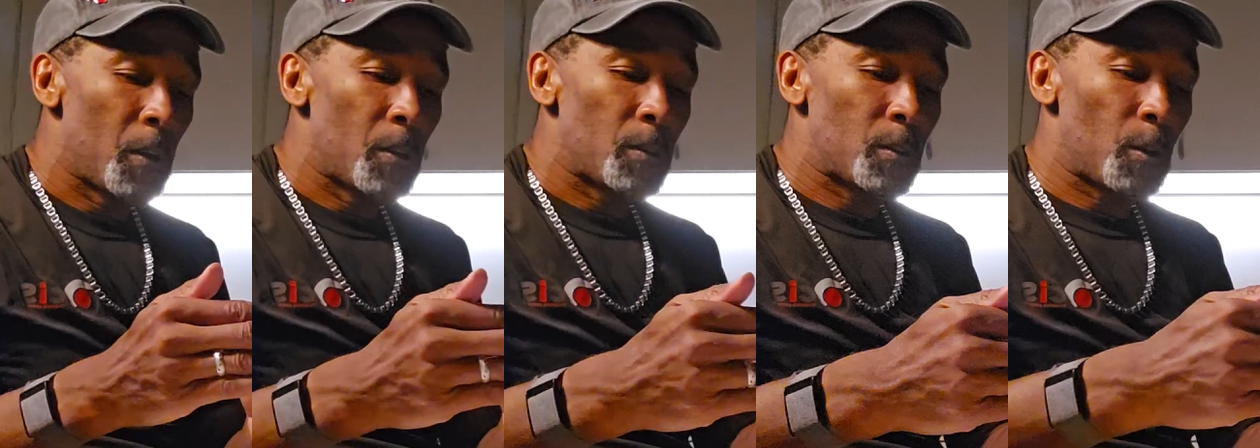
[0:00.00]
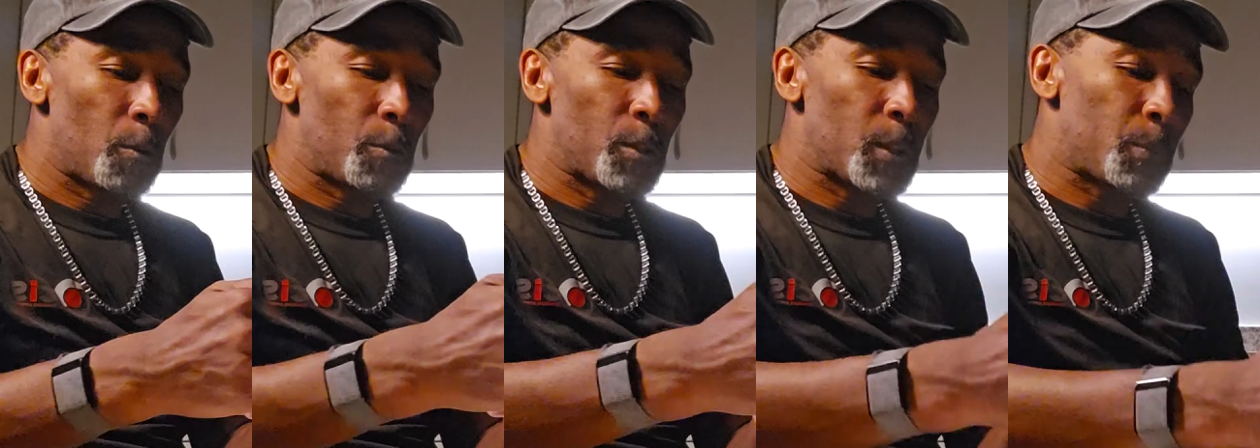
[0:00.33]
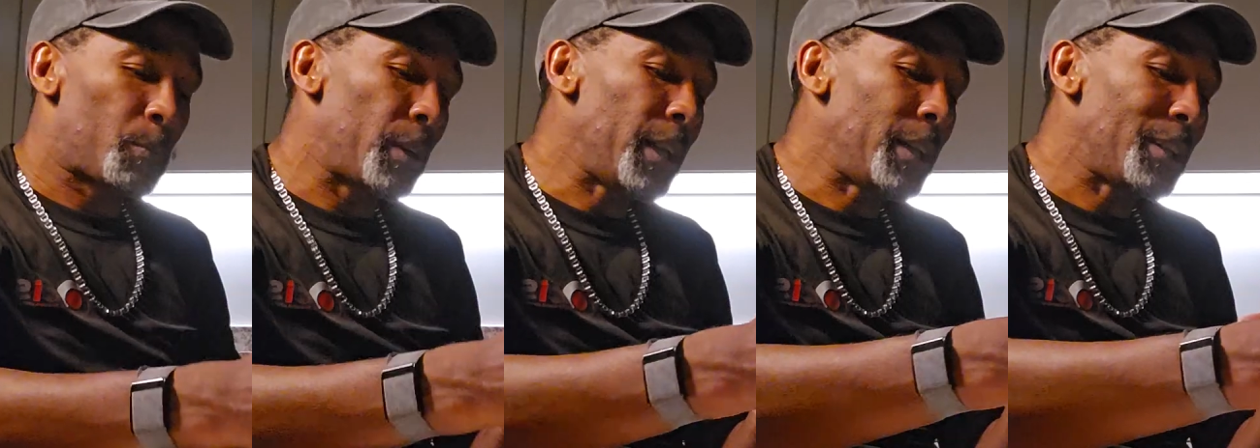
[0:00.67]
So
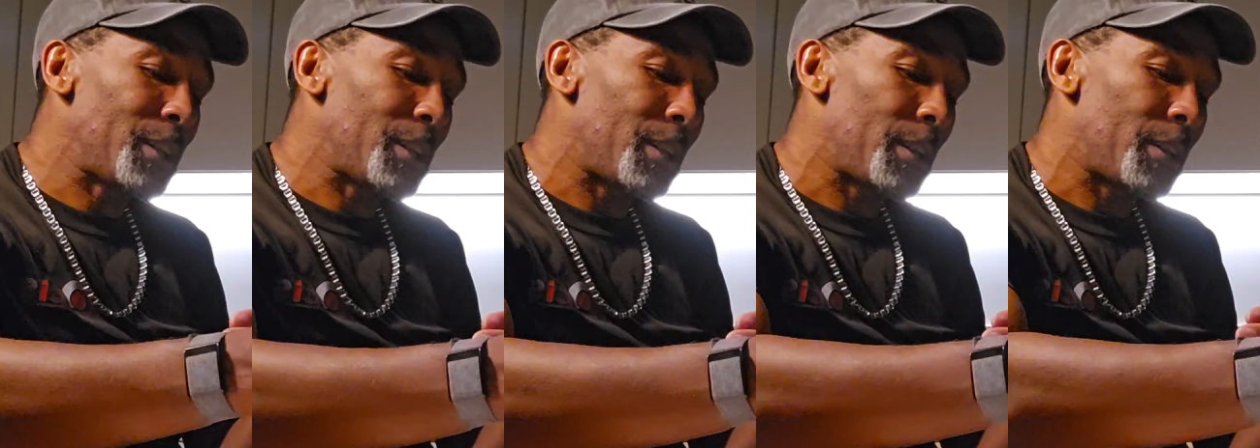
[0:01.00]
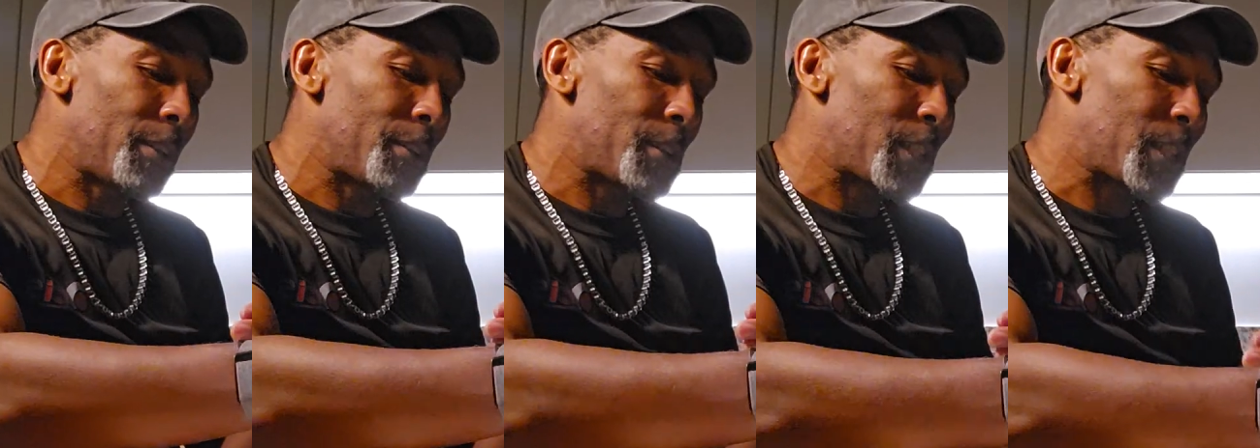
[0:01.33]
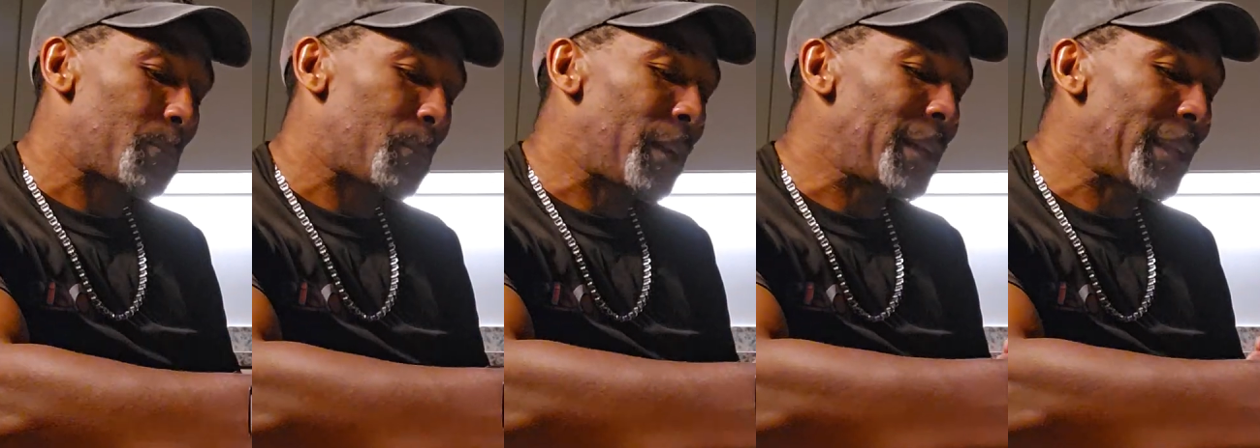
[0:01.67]
sprint
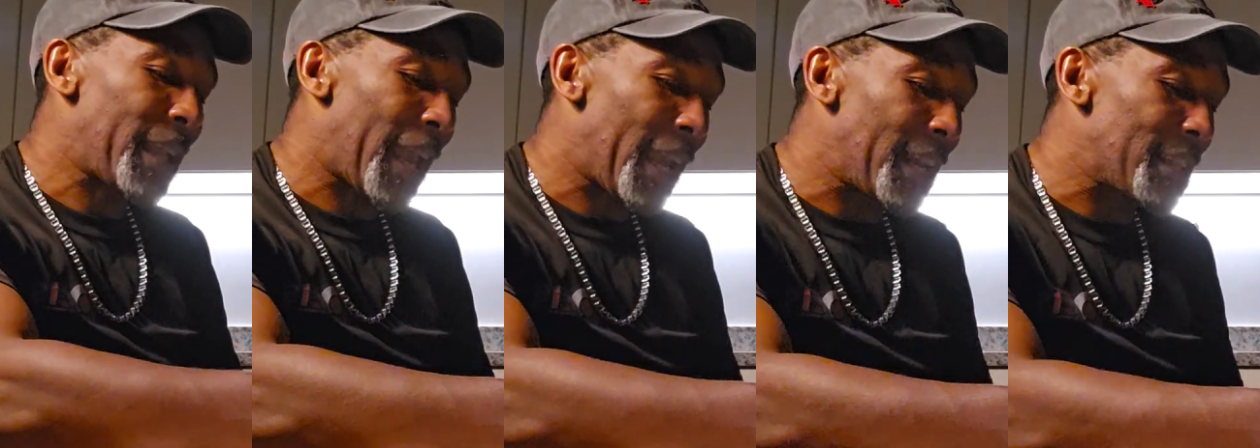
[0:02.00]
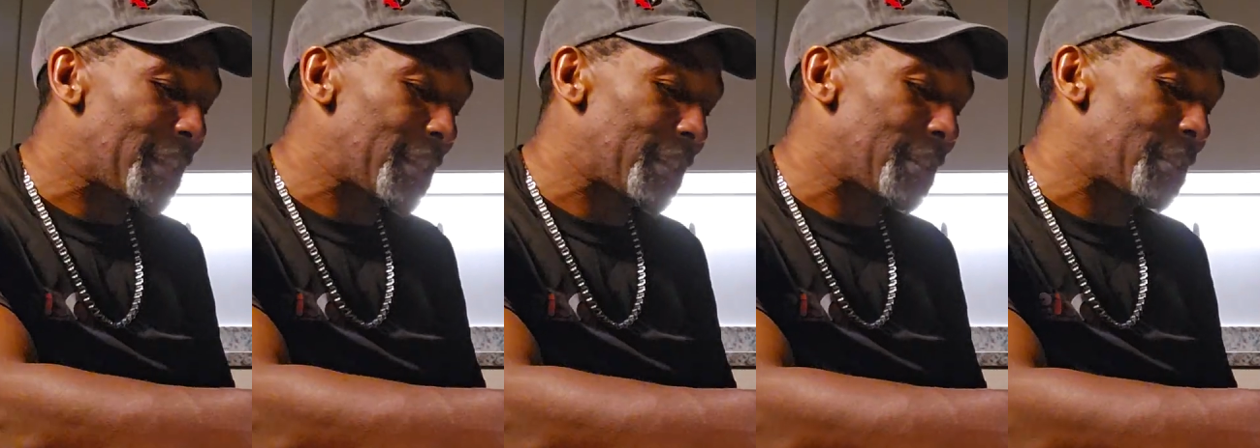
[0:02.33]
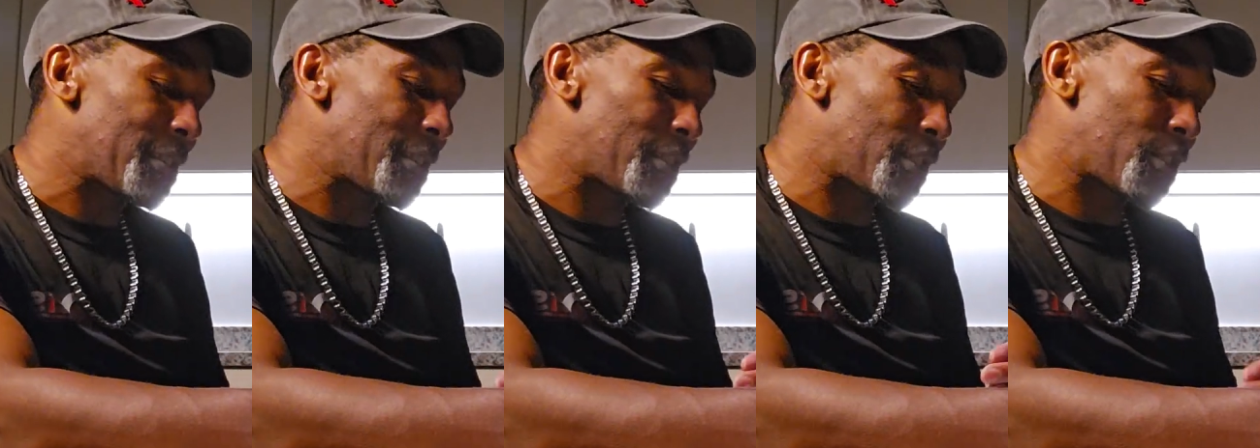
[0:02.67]

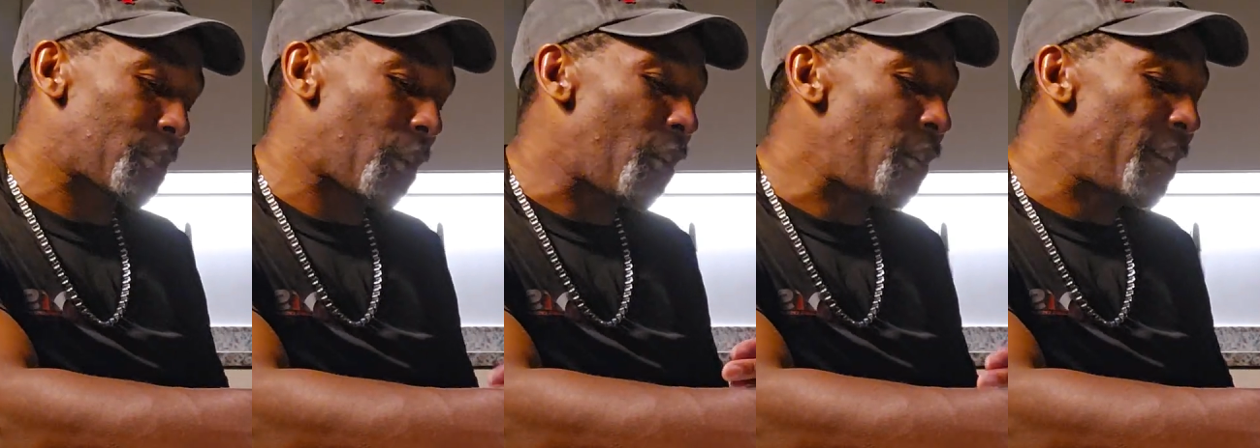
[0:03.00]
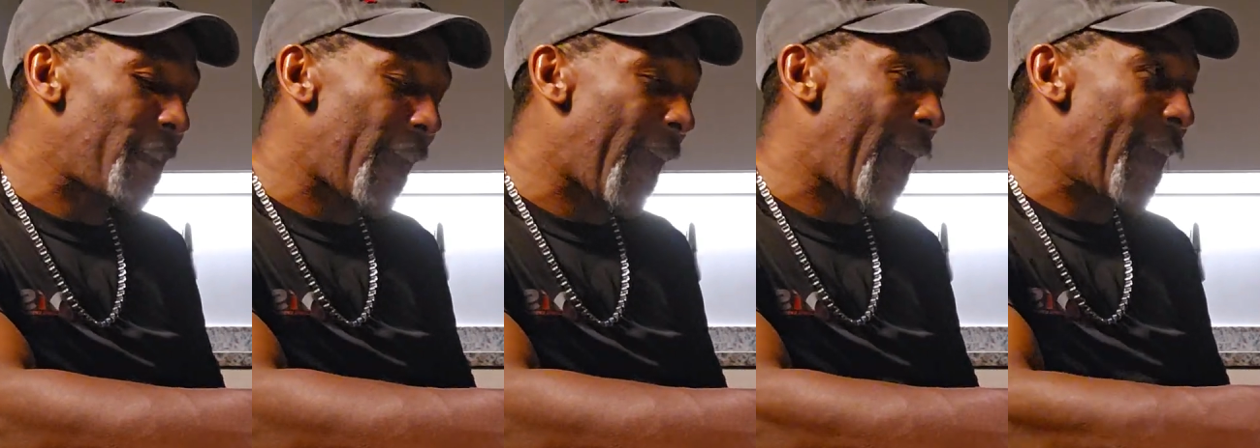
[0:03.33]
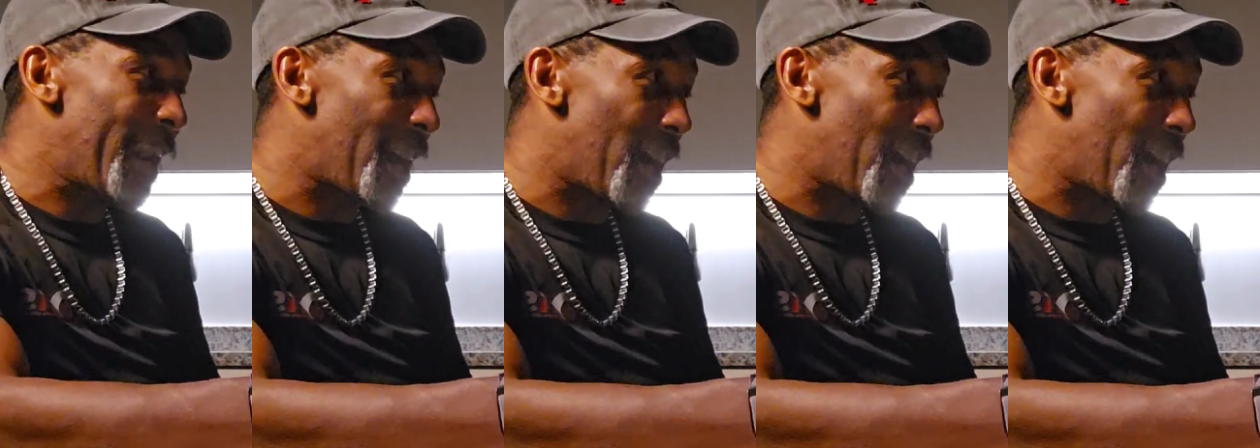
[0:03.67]
cadences start at